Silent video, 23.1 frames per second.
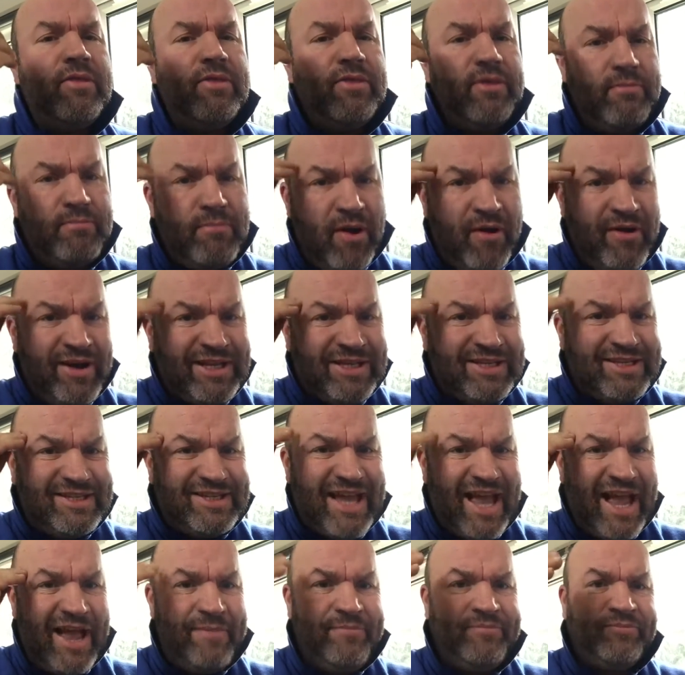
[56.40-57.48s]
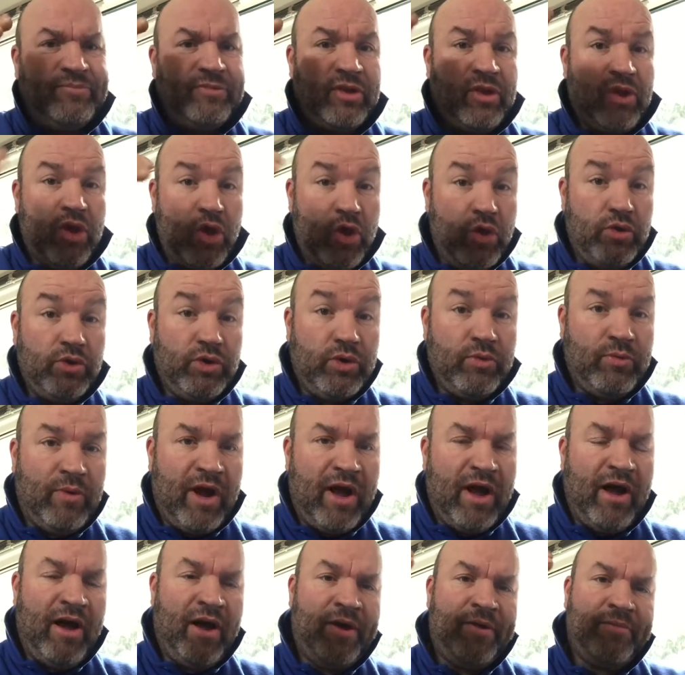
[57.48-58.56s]
the mindset, who you
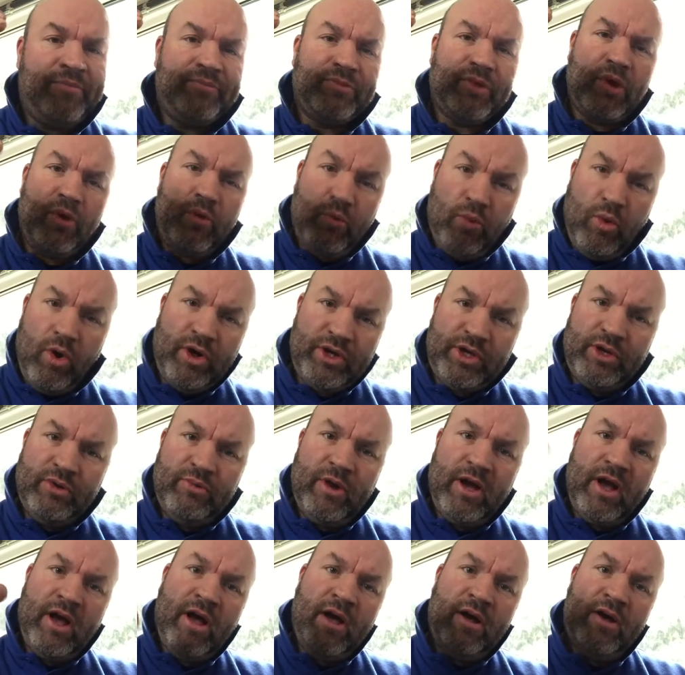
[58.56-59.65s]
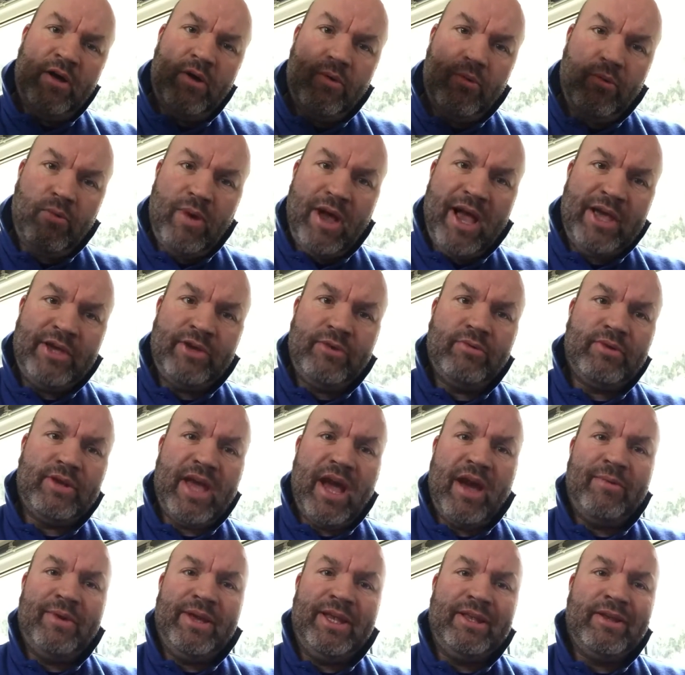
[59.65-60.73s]
are, what you are, where you're
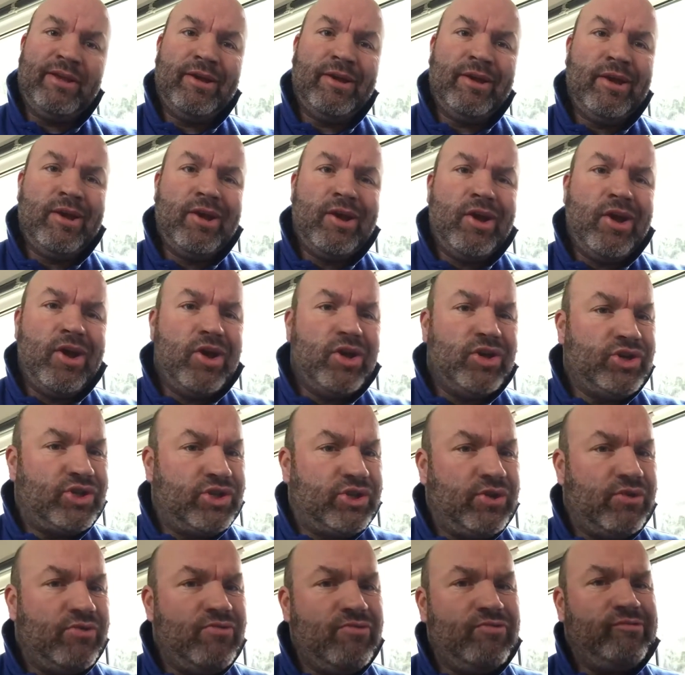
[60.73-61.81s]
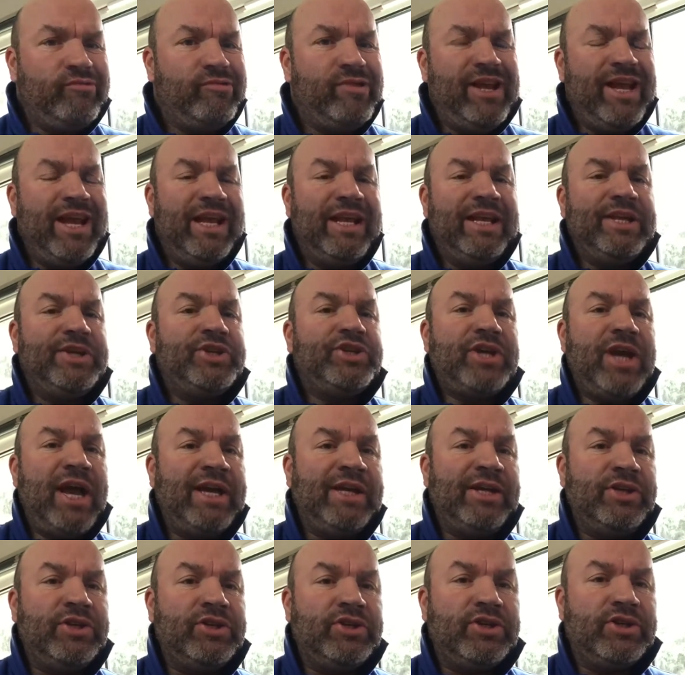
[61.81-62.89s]
going, shouldn't really
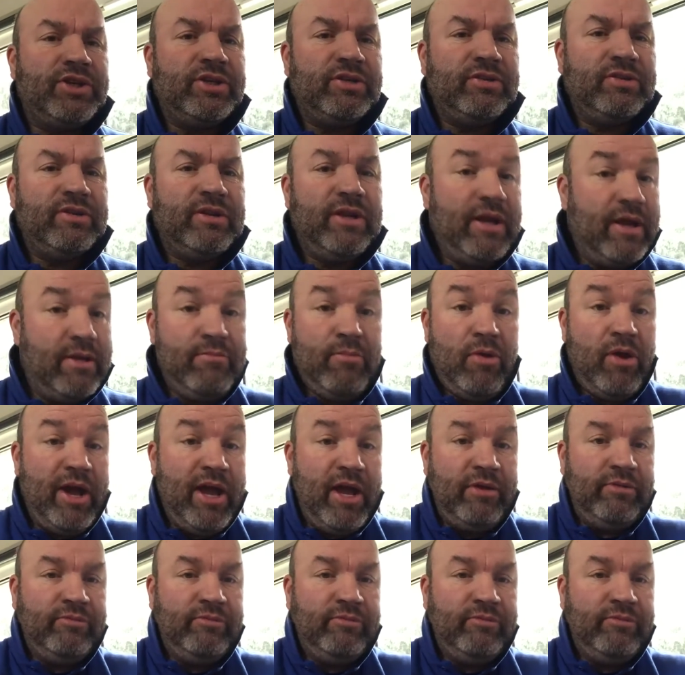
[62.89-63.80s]
change in my